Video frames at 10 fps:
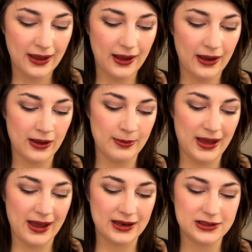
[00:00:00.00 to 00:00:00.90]

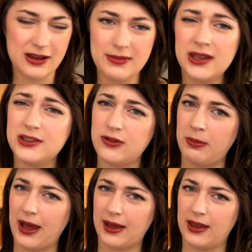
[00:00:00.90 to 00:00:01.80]
And a mystery
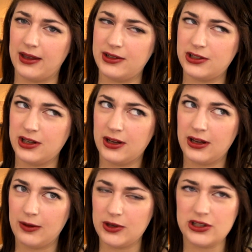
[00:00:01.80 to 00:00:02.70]
package
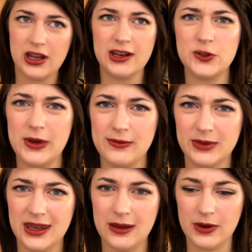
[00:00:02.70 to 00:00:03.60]
which turned out to be from
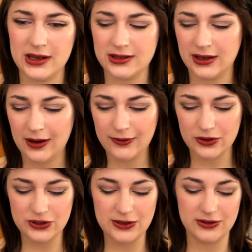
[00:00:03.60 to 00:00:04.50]
Kiwi, so now I've
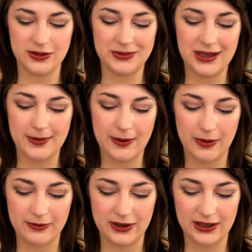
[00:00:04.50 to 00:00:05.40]
got two, so I'm keeping
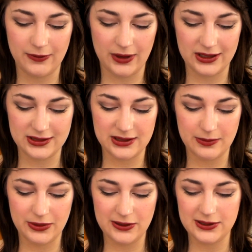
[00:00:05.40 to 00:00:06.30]
one for a giveaway because it's a
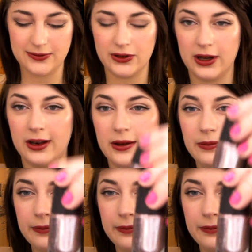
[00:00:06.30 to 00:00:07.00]
beautiful colour.